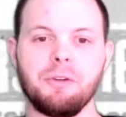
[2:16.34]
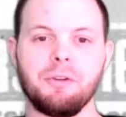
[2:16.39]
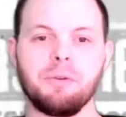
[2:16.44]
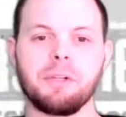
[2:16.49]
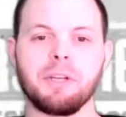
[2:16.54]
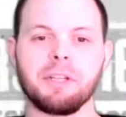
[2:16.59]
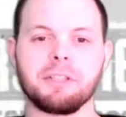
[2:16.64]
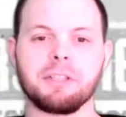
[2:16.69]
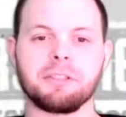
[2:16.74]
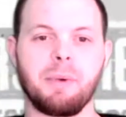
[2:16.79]

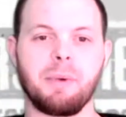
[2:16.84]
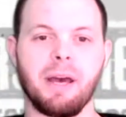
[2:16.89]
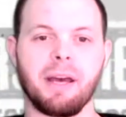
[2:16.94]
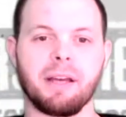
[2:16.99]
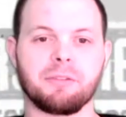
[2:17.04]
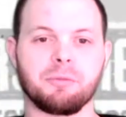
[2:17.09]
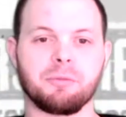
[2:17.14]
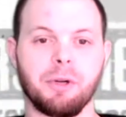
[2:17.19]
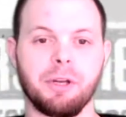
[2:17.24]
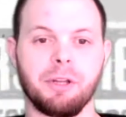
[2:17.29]
would
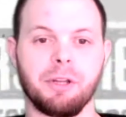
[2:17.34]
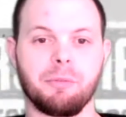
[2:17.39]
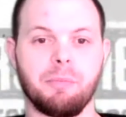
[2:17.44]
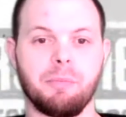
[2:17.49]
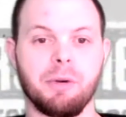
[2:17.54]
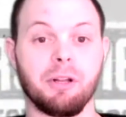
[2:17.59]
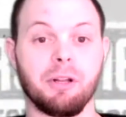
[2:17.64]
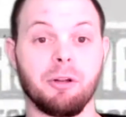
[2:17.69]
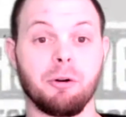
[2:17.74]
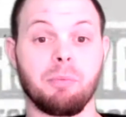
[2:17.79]
expect with
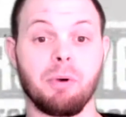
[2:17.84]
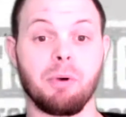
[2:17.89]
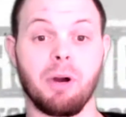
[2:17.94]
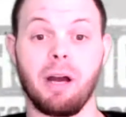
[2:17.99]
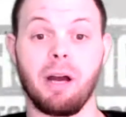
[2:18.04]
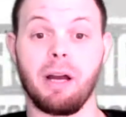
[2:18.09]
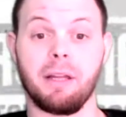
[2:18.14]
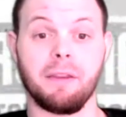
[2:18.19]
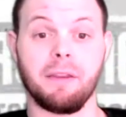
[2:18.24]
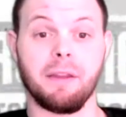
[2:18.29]
Bill
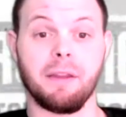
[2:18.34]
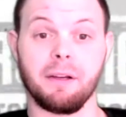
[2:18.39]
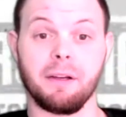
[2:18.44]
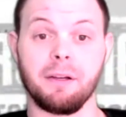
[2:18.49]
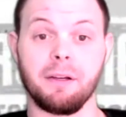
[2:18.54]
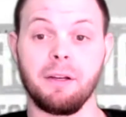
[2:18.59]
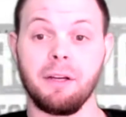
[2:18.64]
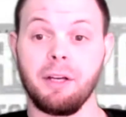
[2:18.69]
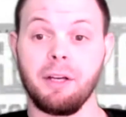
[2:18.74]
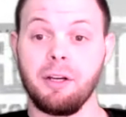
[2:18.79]
O'Brien
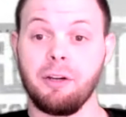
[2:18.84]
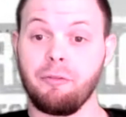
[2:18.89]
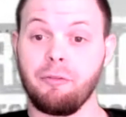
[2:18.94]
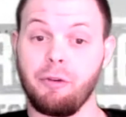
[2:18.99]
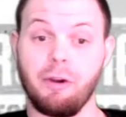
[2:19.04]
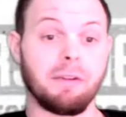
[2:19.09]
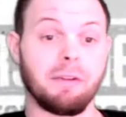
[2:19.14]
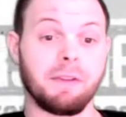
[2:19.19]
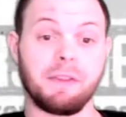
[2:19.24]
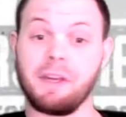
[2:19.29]
there
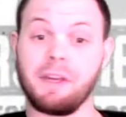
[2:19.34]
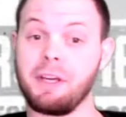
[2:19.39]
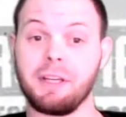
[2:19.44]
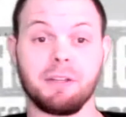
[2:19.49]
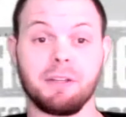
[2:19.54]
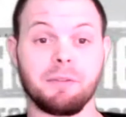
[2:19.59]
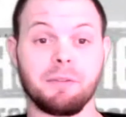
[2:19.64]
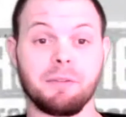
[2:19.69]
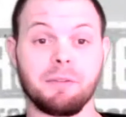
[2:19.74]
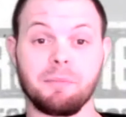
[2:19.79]
for
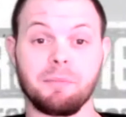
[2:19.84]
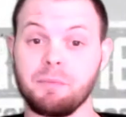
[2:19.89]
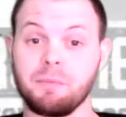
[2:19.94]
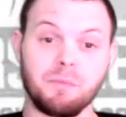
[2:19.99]
everything